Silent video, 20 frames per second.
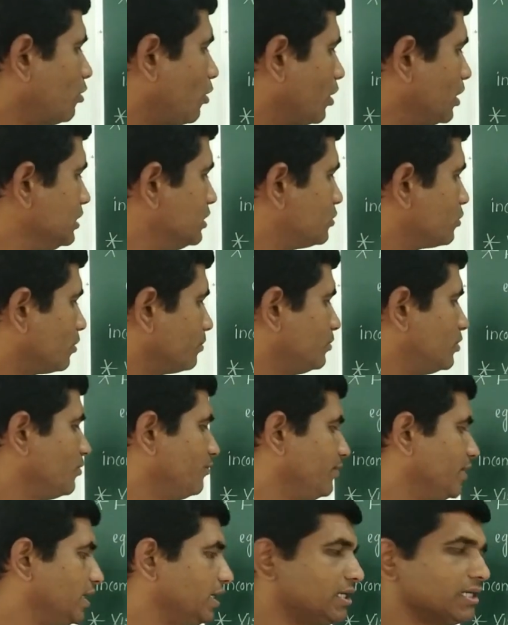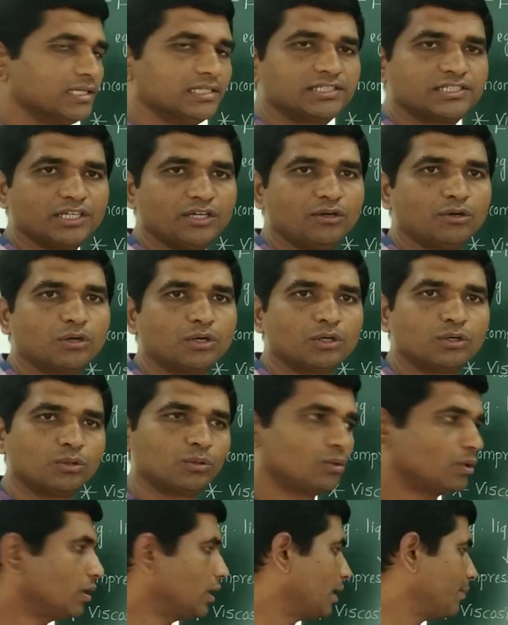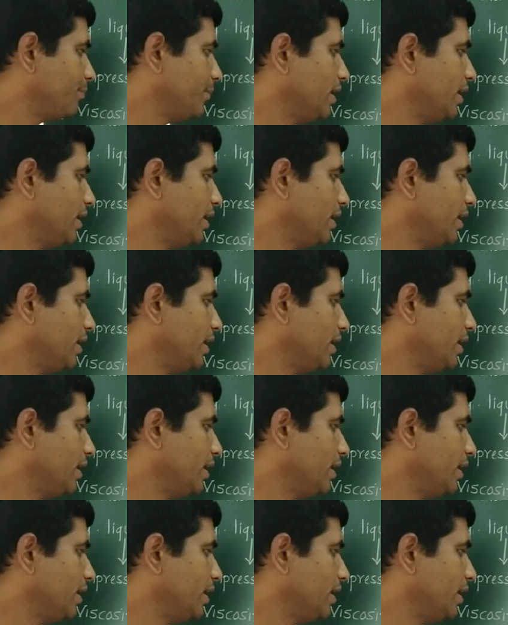oils of the vehicles in order to